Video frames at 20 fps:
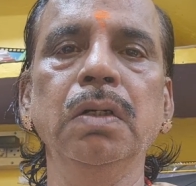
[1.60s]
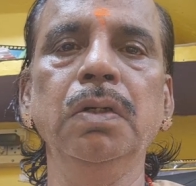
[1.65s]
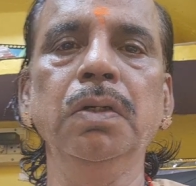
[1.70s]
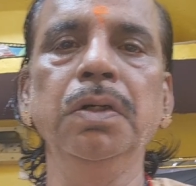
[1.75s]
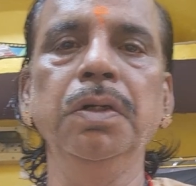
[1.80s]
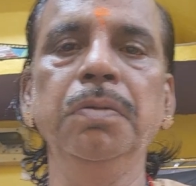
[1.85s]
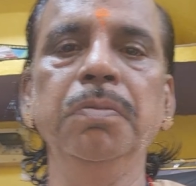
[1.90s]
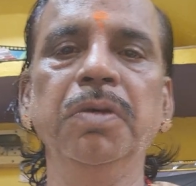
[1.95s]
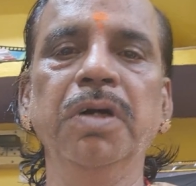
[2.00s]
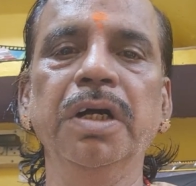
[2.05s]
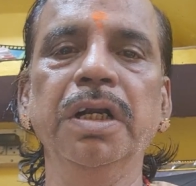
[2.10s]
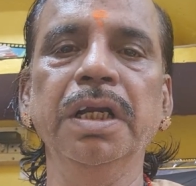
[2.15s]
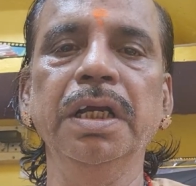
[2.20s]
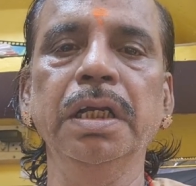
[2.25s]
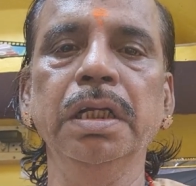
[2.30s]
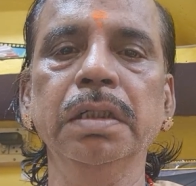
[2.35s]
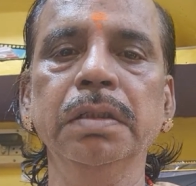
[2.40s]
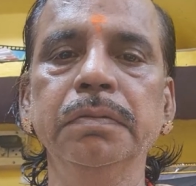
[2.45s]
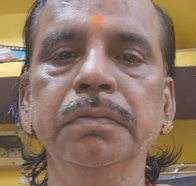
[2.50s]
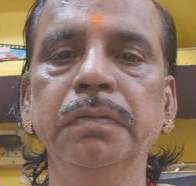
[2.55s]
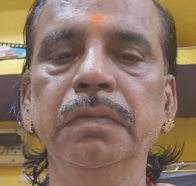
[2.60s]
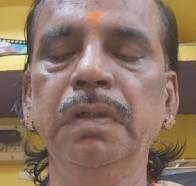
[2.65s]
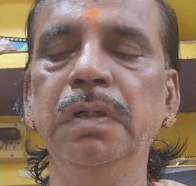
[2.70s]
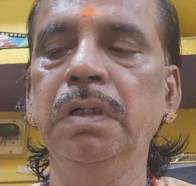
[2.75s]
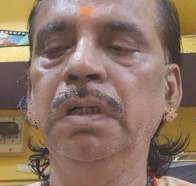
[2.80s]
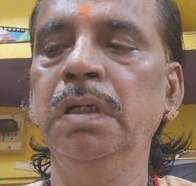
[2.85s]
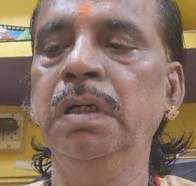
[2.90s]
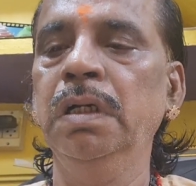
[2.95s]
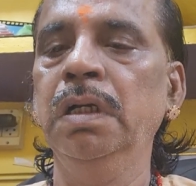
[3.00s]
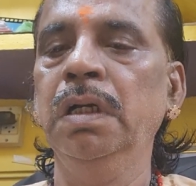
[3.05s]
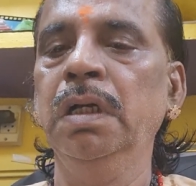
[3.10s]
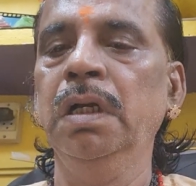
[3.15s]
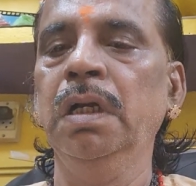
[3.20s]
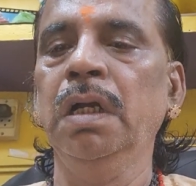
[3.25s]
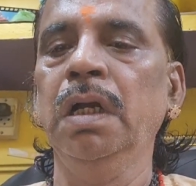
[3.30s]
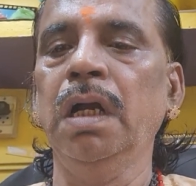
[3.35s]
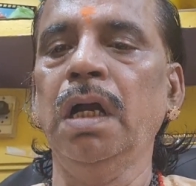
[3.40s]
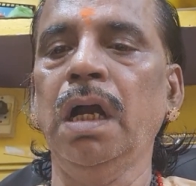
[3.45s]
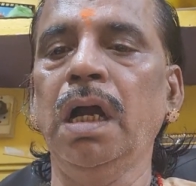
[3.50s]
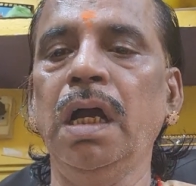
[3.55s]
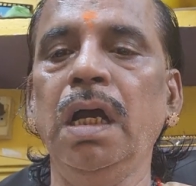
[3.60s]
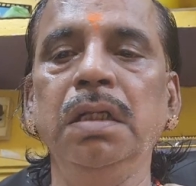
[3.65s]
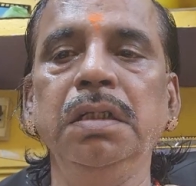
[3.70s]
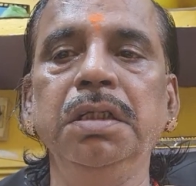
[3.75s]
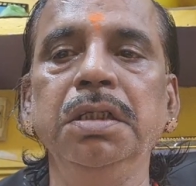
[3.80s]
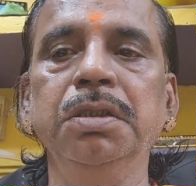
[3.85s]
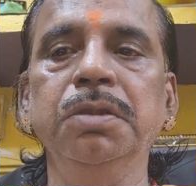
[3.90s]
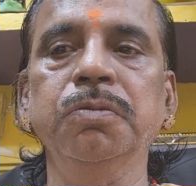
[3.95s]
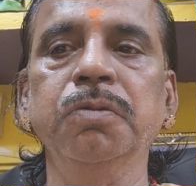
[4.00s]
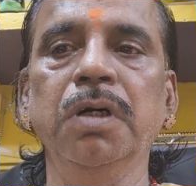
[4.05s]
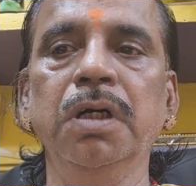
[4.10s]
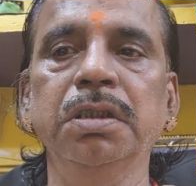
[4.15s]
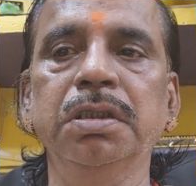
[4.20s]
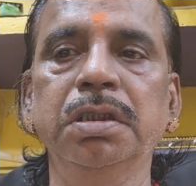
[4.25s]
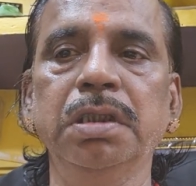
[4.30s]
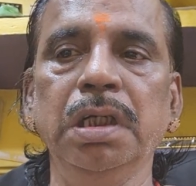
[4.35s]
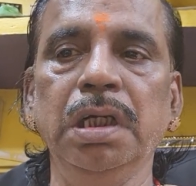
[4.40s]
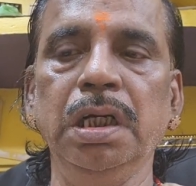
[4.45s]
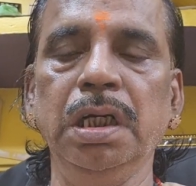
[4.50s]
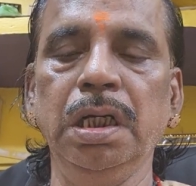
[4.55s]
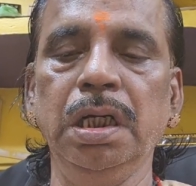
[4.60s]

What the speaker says: Good morning. This was